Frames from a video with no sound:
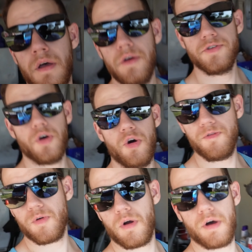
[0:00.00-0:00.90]
So
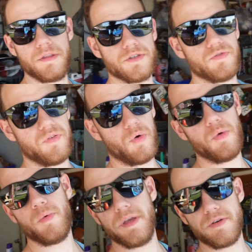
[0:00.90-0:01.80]
overall, these 4
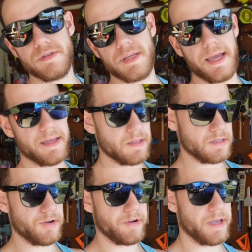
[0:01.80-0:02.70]
wheels and the
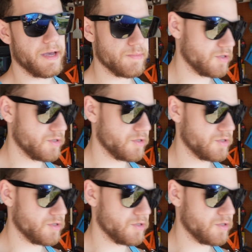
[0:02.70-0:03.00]
center caps